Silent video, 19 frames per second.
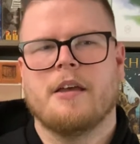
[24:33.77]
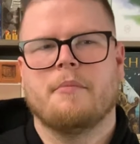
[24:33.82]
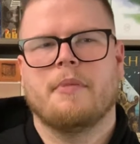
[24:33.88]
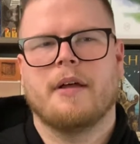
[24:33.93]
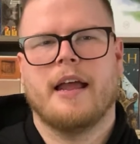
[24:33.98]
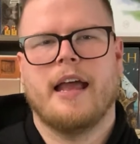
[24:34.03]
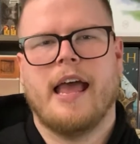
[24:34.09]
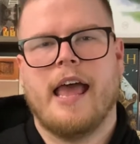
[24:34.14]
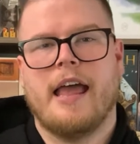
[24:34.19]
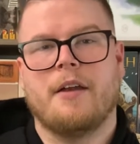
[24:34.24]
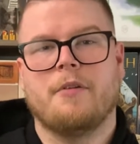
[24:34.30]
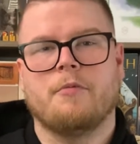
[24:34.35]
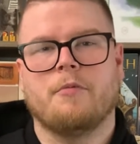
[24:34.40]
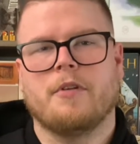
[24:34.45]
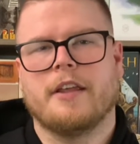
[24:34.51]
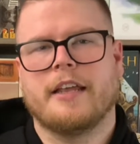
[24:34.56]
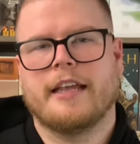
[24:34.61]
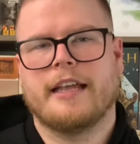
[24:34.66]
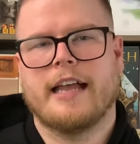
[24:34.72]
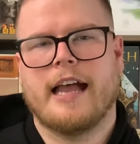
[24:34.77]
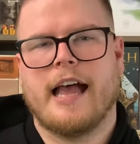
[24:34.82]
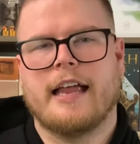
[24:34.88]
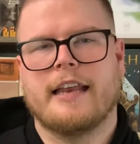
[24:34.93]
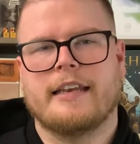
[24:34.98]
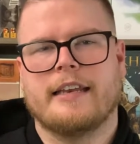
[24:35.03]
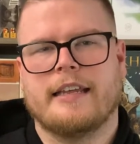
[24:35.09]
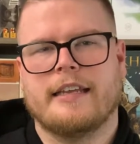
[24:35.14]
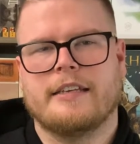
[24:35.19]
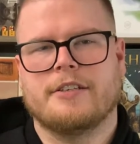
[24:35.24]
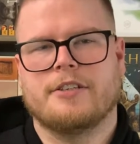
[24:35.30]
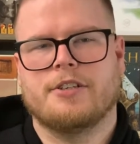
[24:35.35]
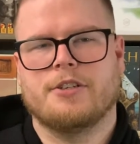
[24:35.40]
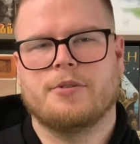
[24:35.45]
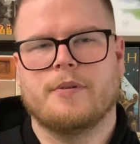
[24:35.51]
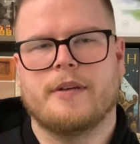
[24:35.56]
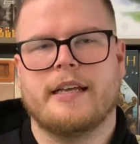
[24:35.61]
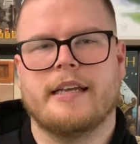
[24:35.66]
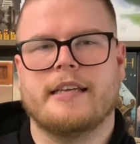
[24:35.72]
but I hadn't really gotten
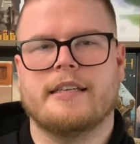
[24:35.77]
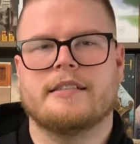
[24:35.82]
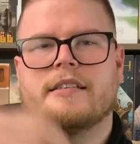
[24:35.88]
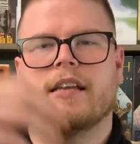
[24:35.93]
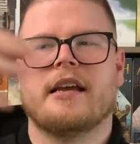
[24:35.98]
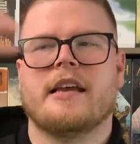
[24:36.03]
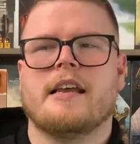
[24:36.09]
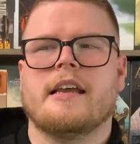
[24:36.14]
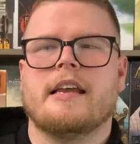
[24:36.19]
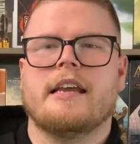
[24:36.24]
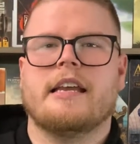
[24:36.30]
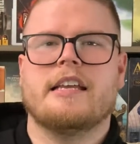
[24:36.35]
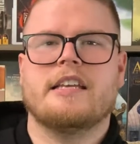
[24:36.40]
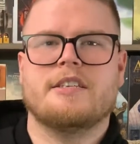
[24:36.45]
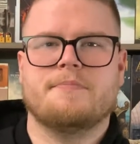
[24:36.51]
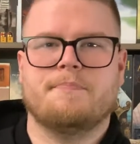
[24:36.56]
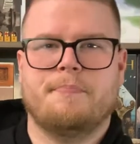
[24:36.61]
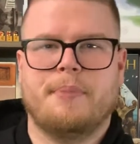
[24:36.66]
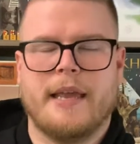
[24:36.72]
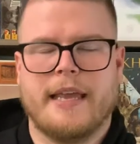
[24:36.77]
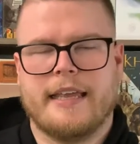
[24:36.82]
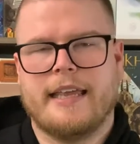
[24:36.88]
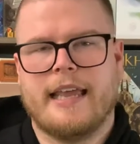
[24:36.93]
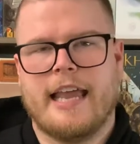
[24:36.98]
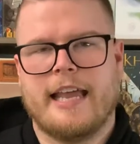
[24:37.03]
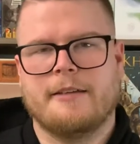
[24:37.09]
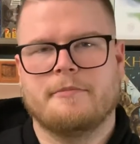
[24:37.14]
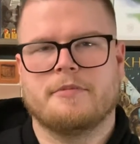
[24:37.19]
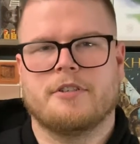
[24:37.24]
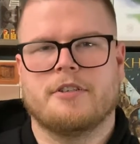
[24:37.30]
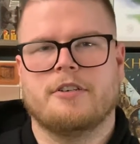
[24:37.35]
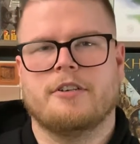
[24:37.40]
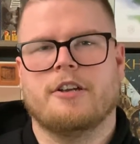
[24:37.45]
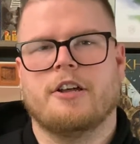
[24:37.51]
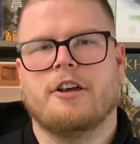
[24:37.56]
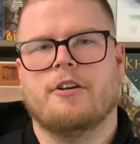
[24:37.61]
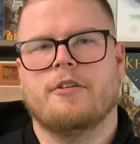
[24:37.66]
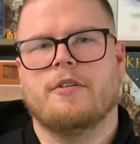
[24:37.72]
into his big games,
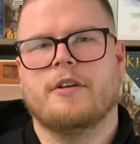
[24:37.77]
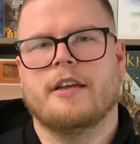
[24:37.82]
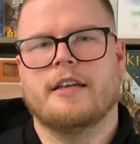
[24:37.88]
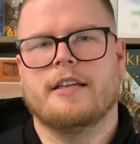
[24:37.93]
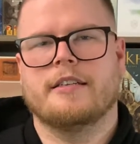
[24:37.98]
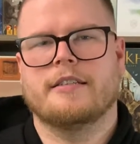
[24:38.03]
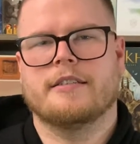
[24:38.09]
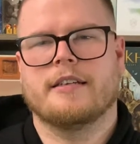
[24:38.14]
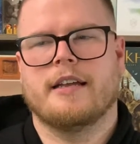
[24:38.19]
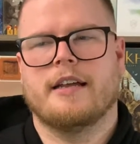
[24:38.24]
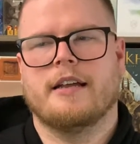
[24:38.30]
his